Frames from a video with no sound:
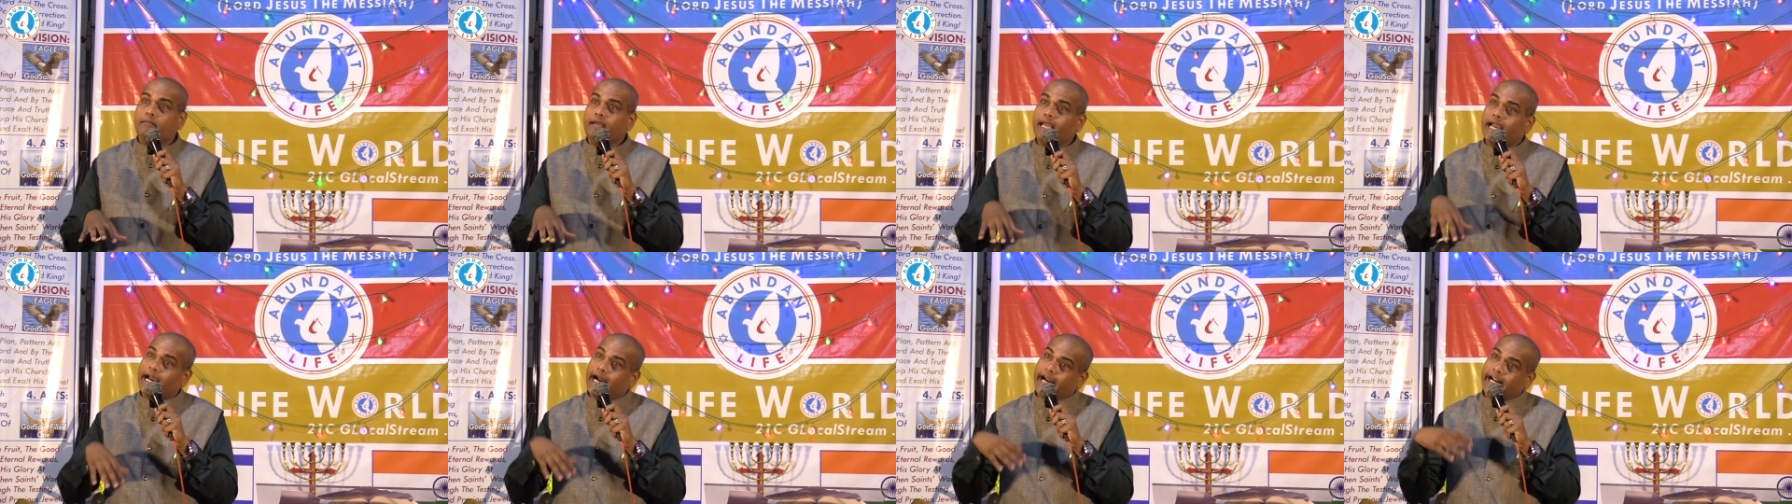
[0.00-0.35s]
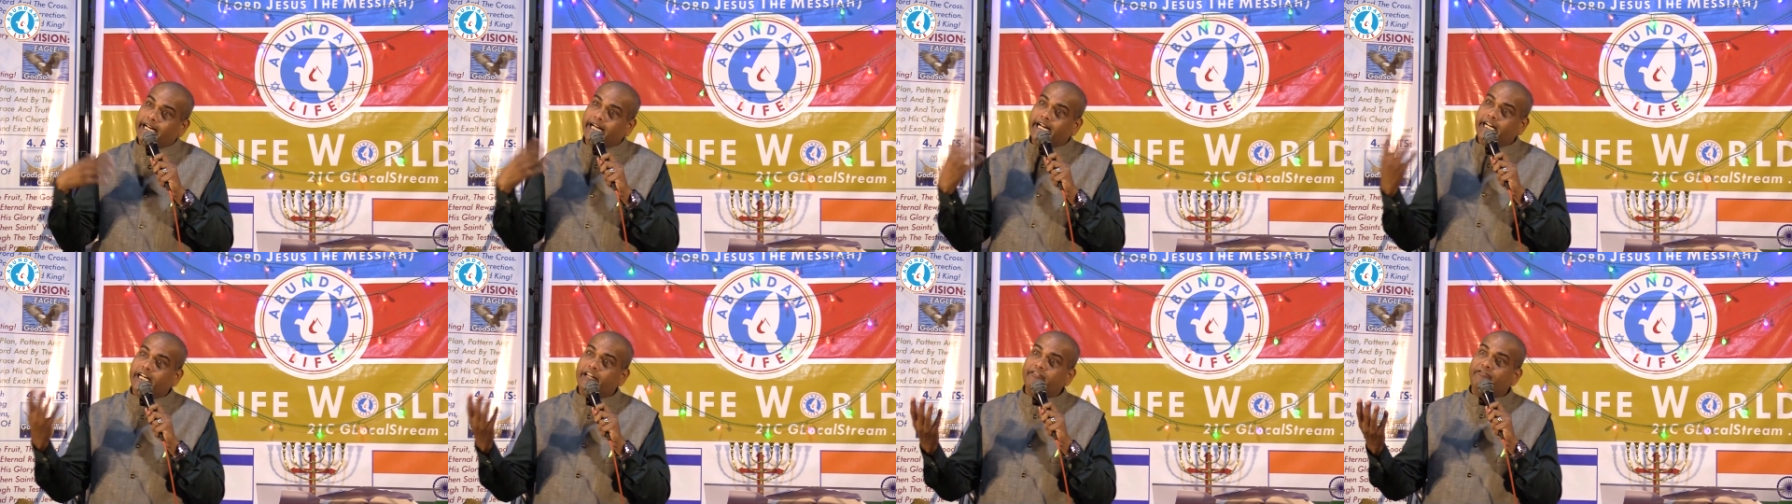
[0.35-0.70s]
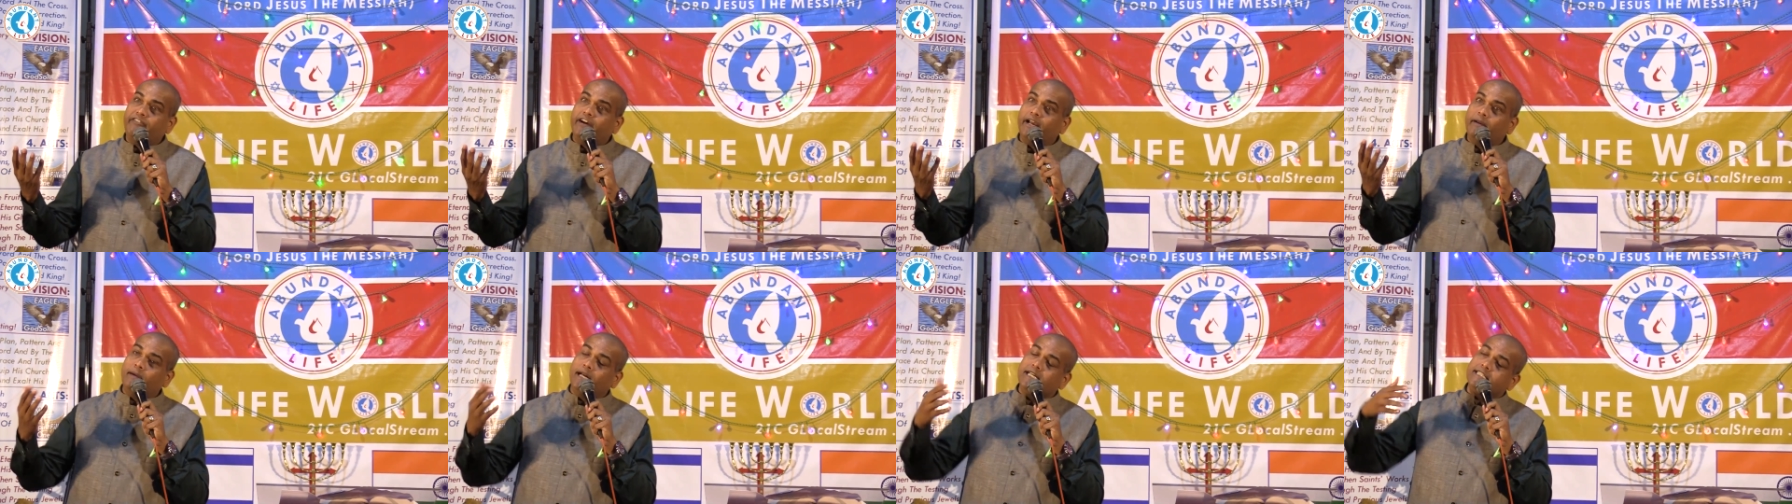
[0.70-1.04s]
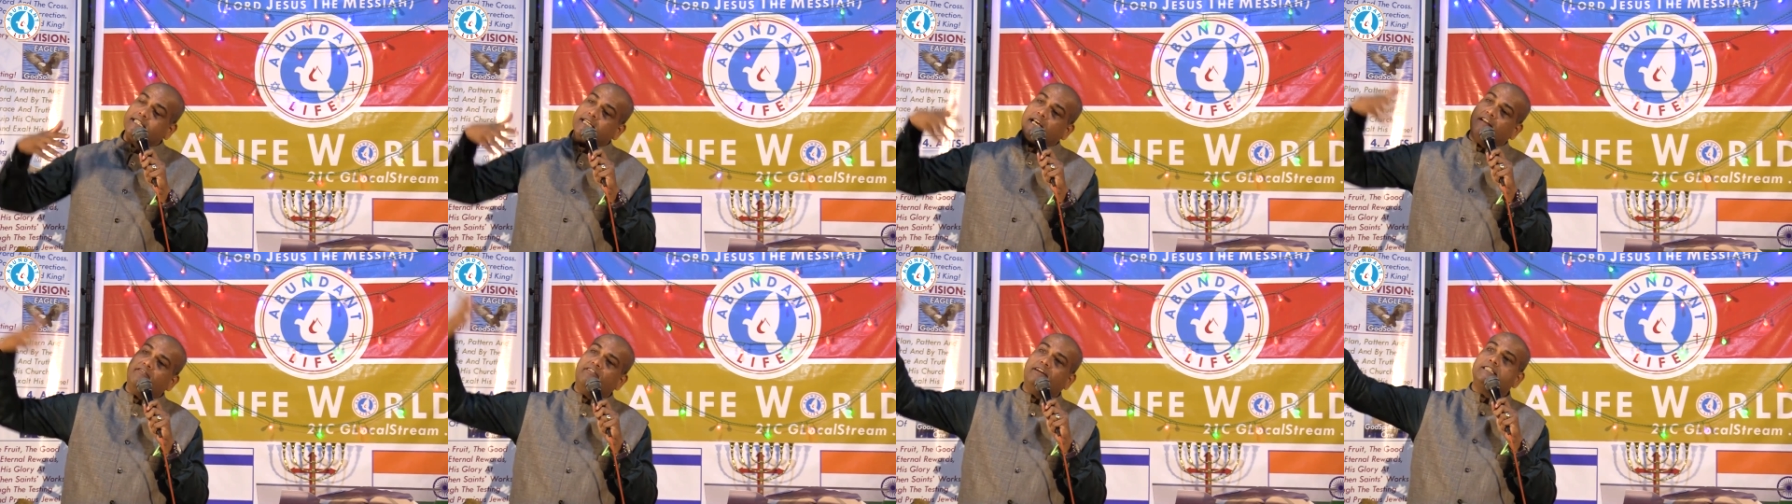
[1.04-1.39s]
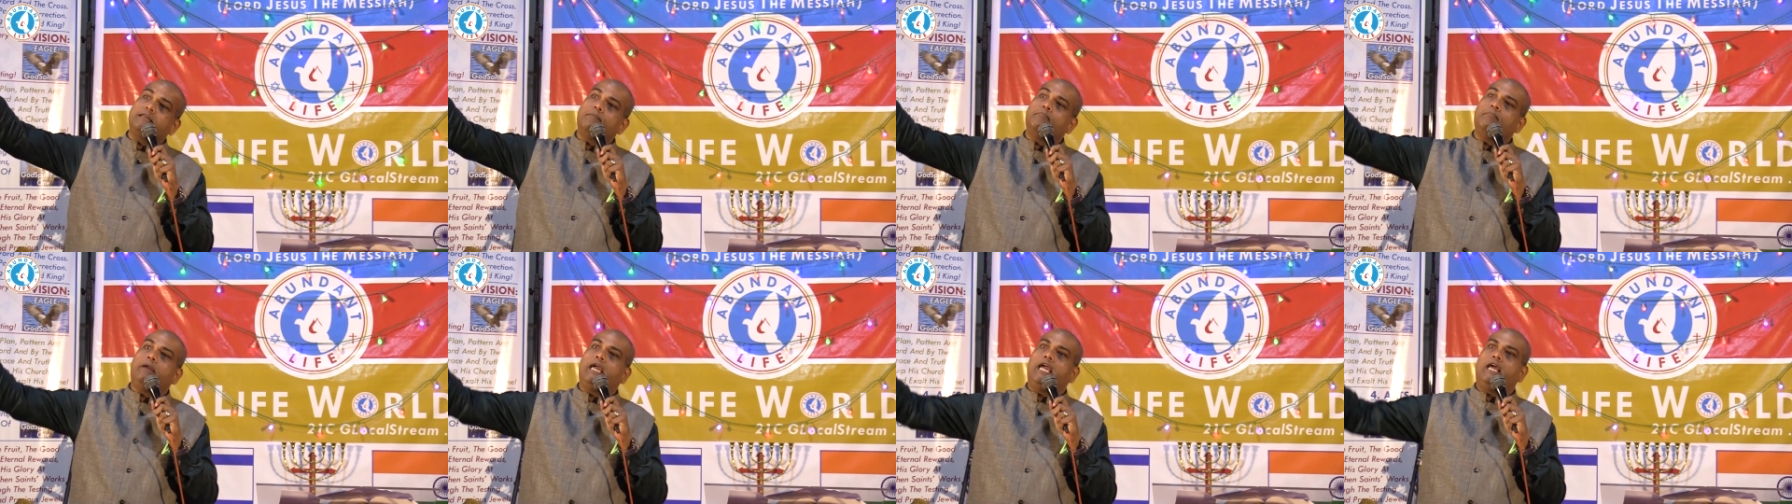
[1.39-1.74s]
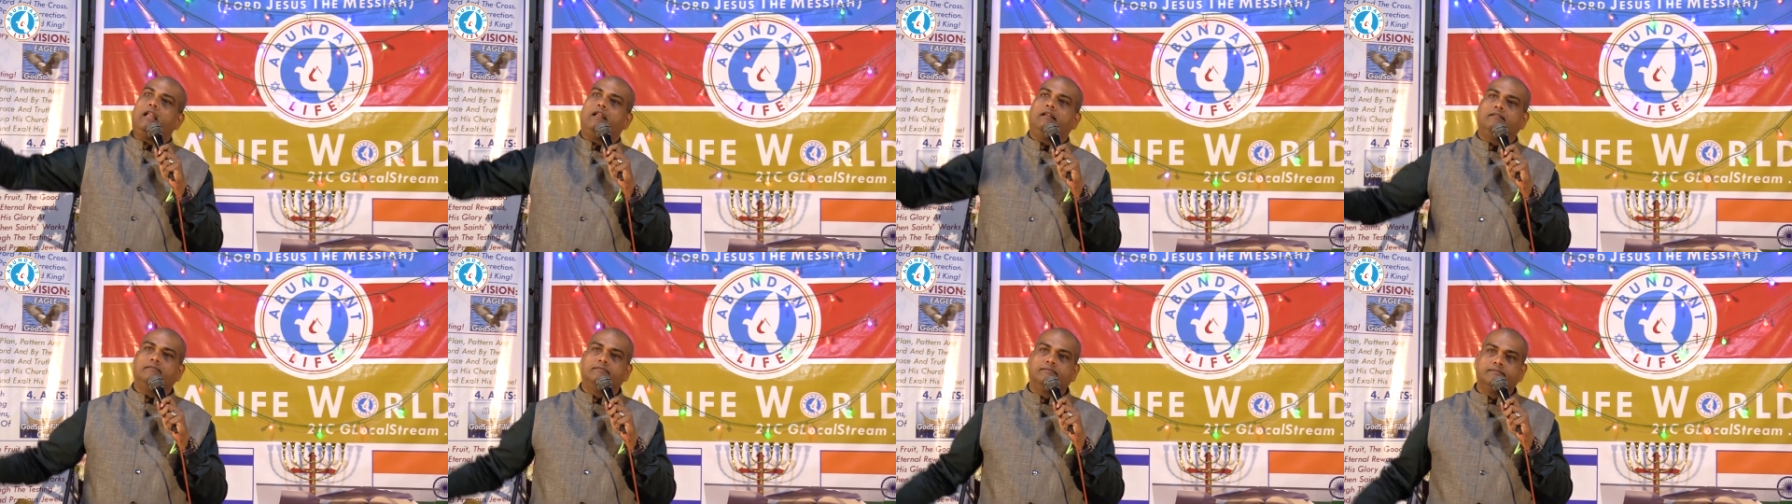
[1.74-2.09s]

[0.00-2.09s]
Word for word: may identify myself as a male.